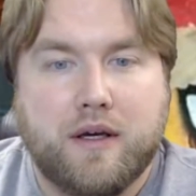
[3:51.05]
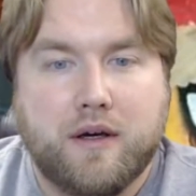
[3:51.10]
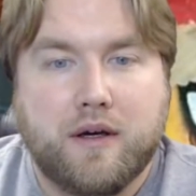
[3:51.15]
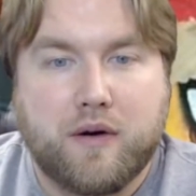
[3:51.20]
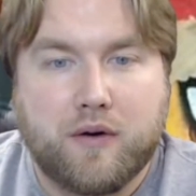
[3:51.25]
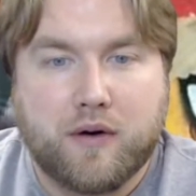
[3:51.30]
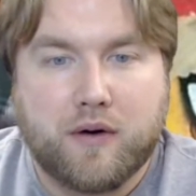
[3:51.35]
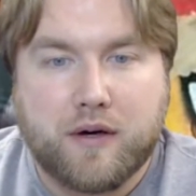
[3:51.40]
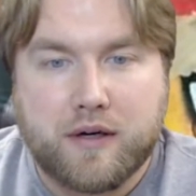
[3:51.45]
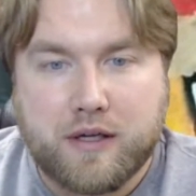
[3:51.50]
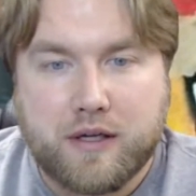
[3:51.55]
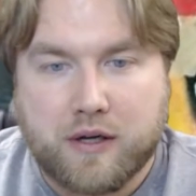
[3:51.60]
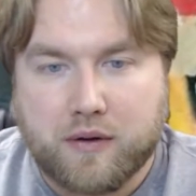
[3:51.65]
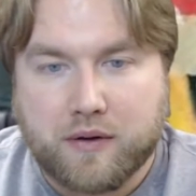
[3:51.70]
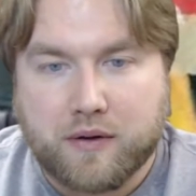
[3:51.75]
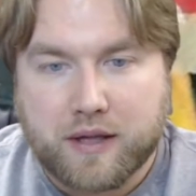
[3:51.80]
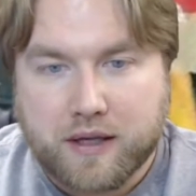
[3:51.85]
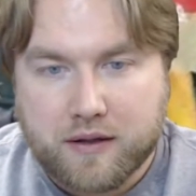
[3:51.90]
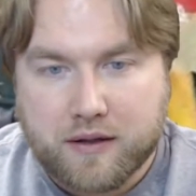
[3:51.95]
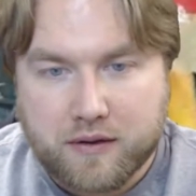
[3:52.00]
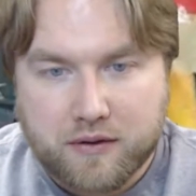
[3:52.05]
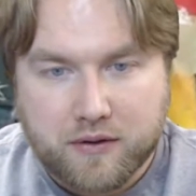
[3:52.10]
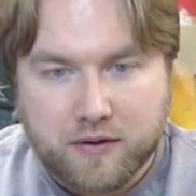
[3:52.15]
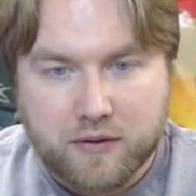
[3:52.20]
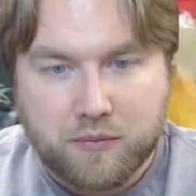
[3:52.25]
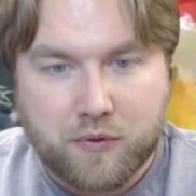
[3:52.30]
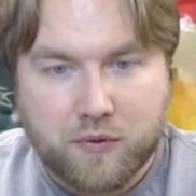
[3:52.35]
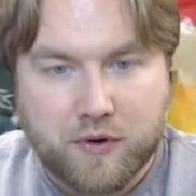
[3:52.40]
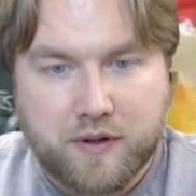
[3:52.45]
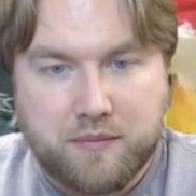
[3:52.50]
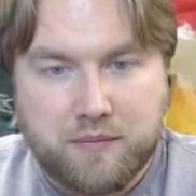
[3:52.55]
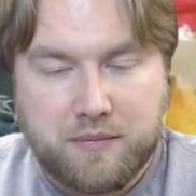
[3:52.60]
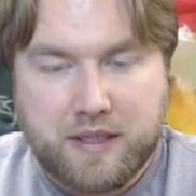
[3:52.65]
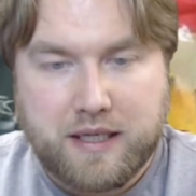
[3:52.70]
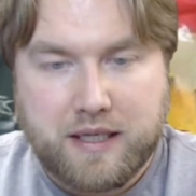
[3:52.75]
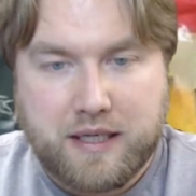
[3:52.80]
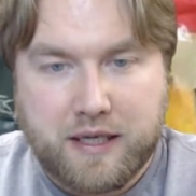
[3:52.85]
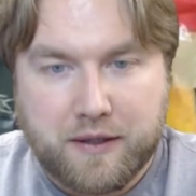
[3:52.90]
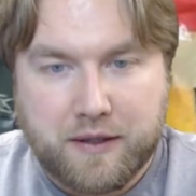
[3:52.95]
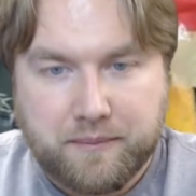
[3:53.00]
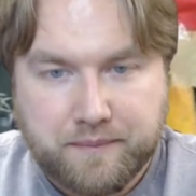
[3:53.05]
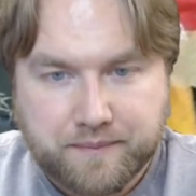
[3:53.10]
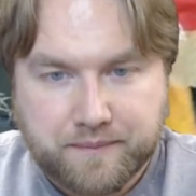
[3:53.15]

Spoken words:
Or a little more than medium,